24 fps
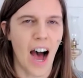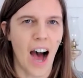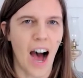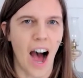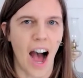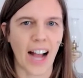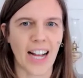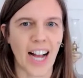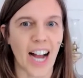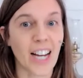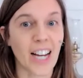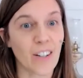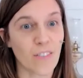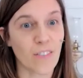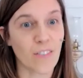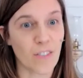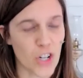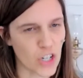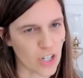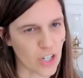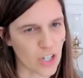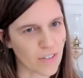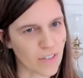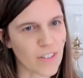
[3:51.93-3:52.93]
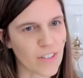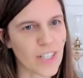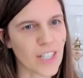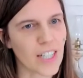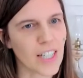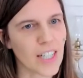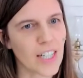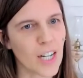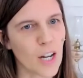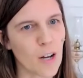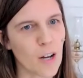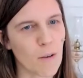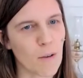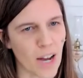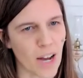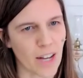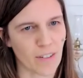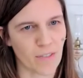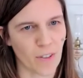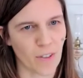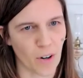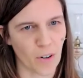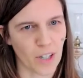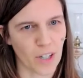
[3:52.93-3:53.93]
I kind of shifted my
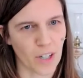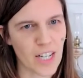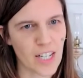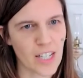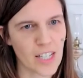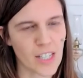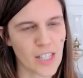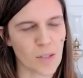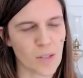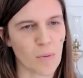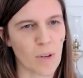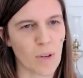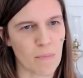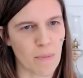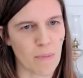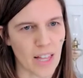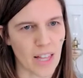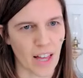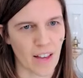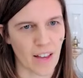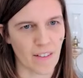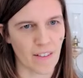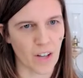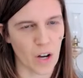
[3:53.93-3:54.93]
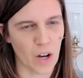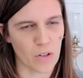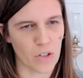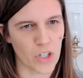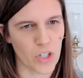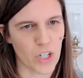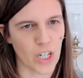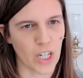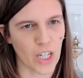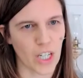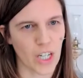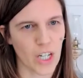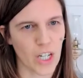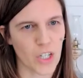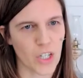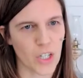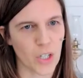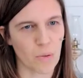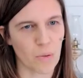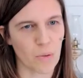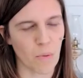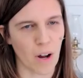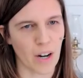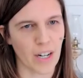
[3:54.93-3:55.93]
focus with my life coaching
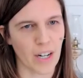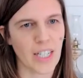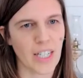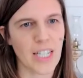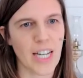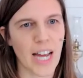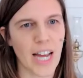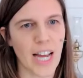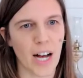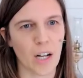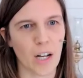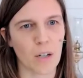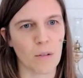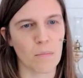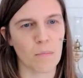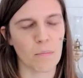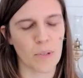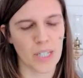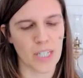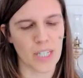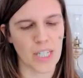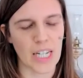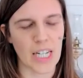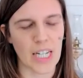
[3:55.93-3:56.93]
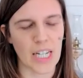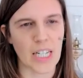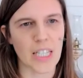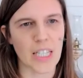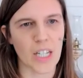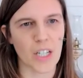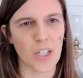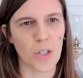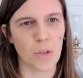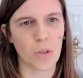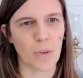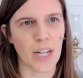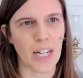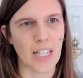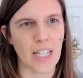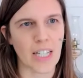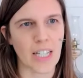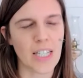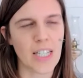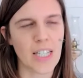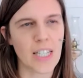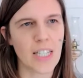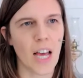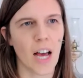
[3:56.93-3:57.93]
to wanting to help teens and
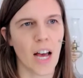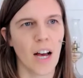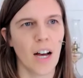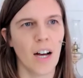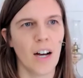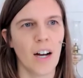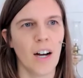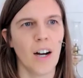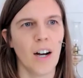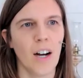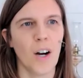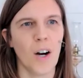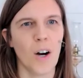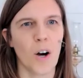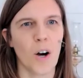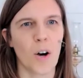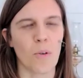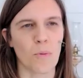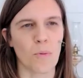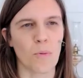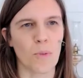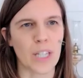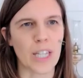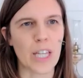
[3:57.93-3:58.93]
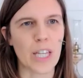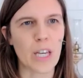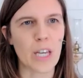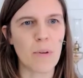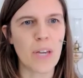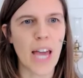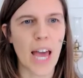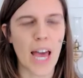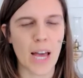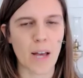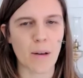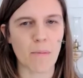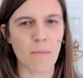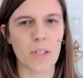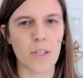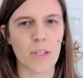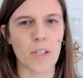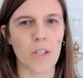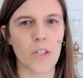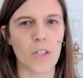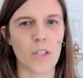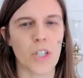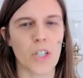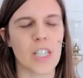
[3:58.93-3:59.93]
tweens really be
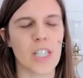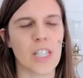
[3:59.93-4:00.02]
able to